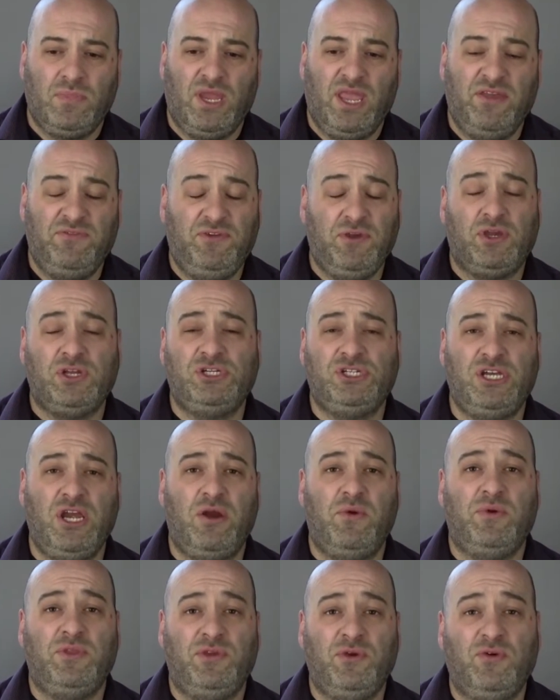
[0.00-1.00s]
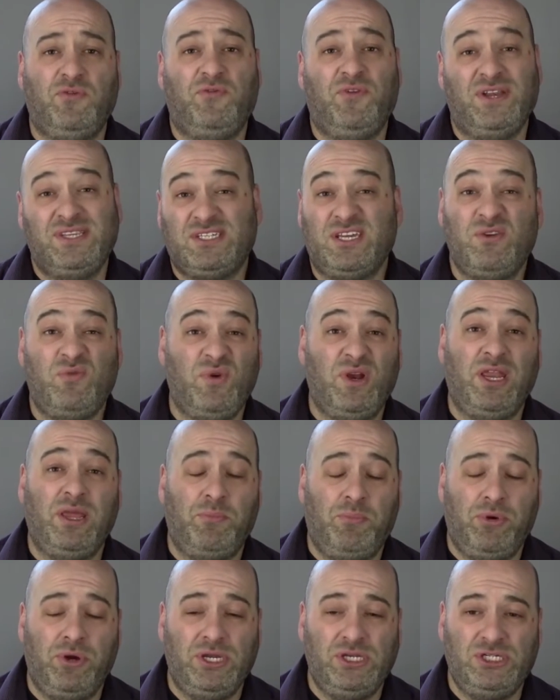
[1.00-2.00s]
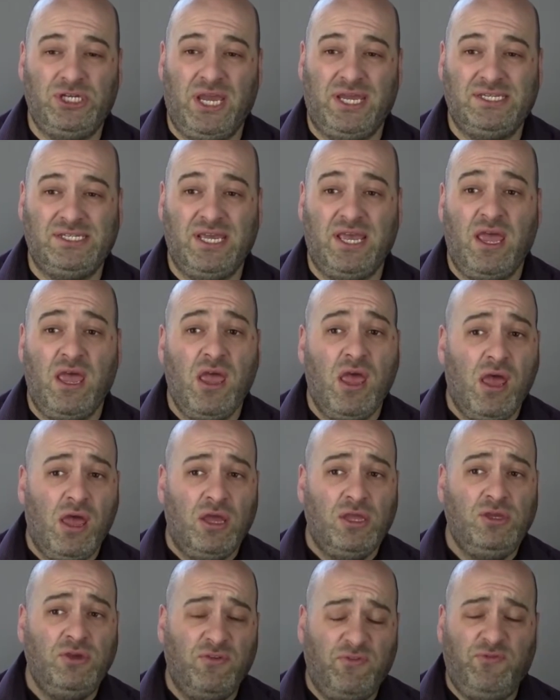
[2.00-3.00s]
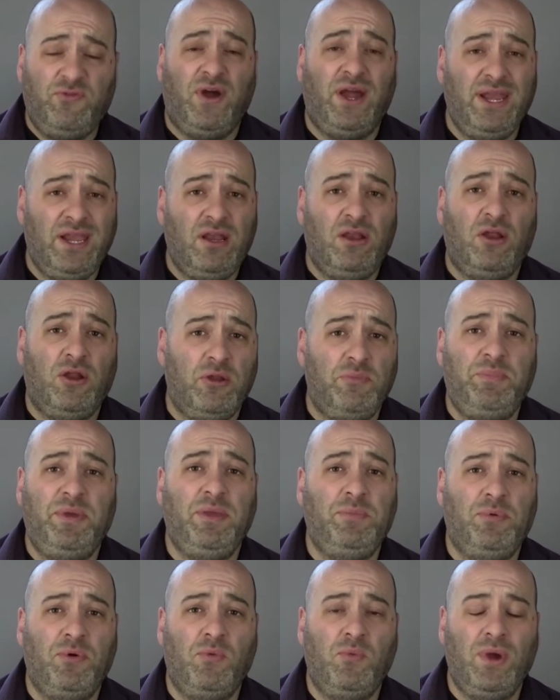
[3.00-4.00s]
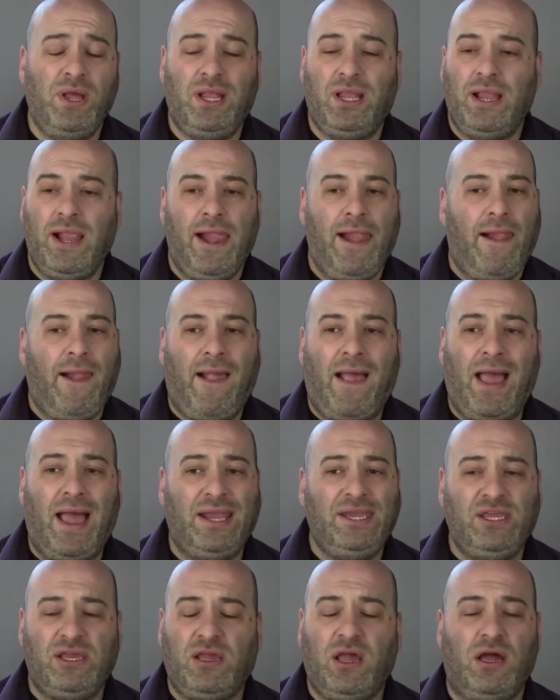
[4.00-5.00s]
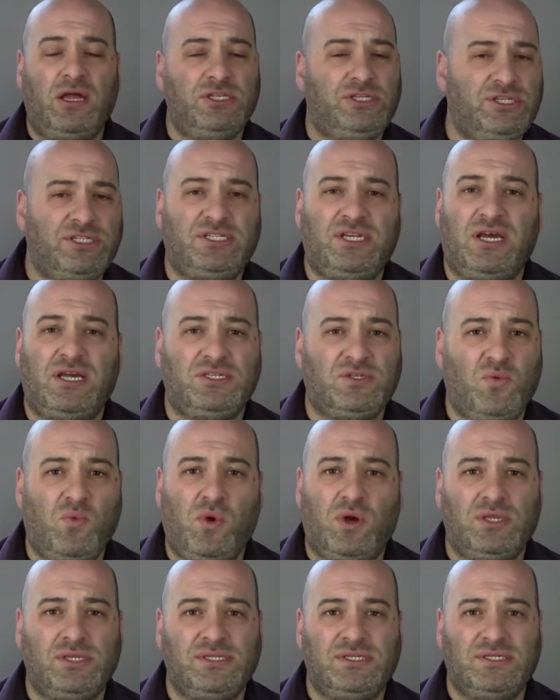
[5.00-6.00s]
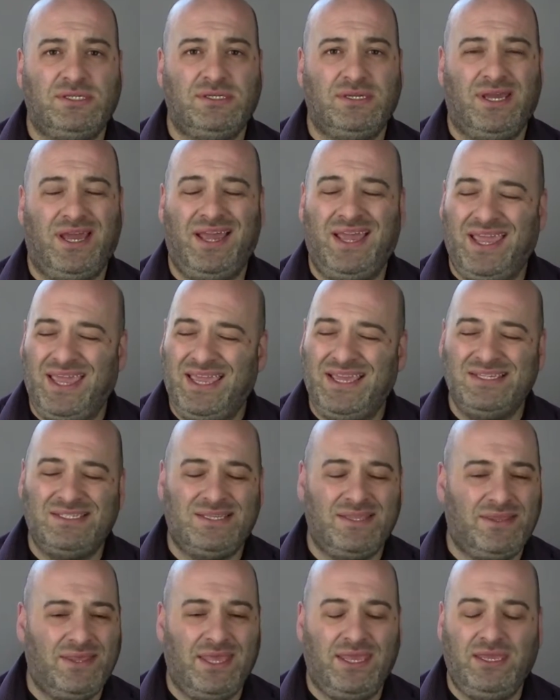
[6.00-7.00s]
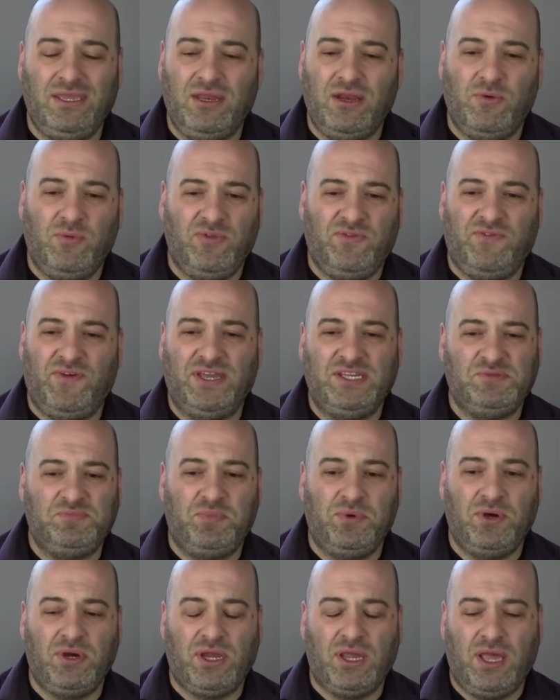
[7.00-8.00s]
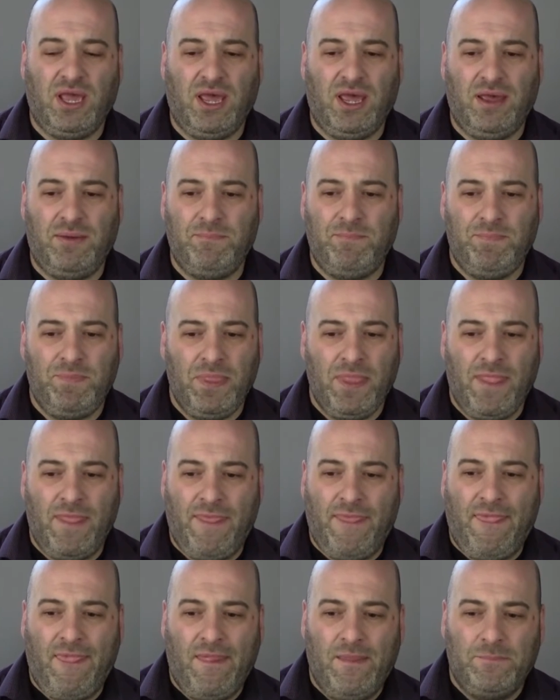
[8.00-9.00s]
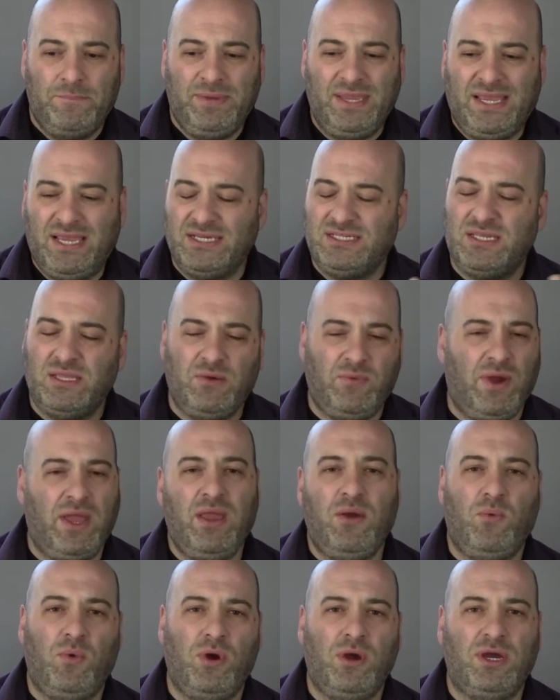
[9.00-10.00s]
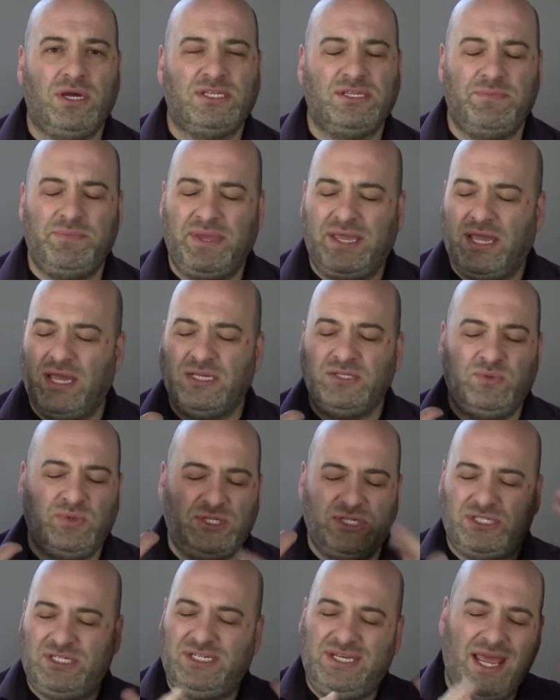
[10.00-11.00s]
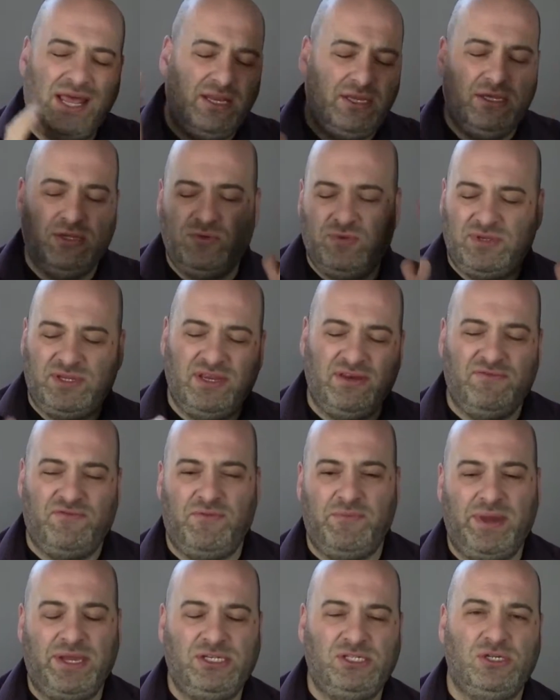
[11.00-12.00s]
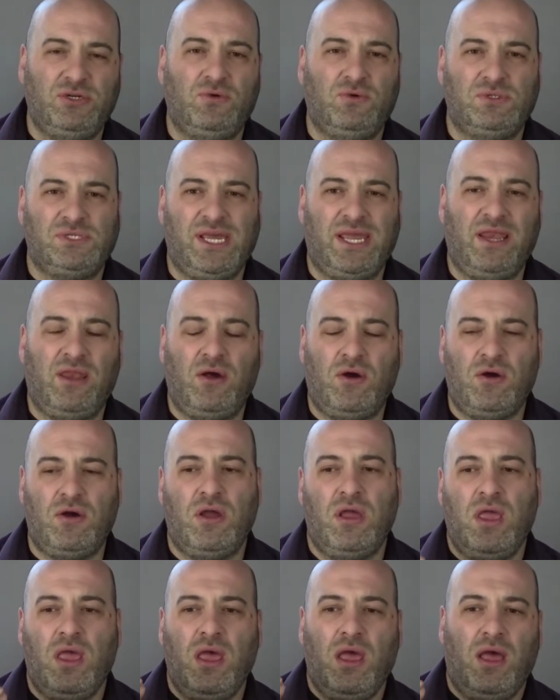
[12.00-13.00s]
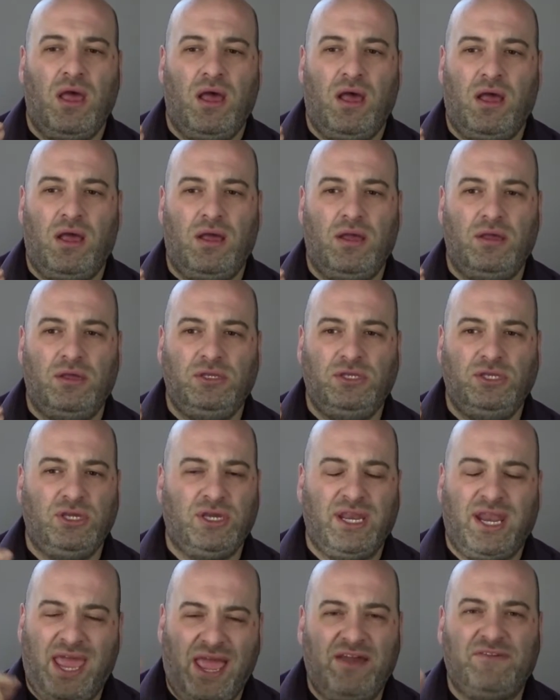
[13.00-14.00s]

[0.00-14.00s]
If you could share it with your friends, I'd really appreciate it. You'll find a lot of people will. And you can't just ask once. Here's the thing, with Facebook. Because of the way it works and because we're just deluged with information all day long, you're going to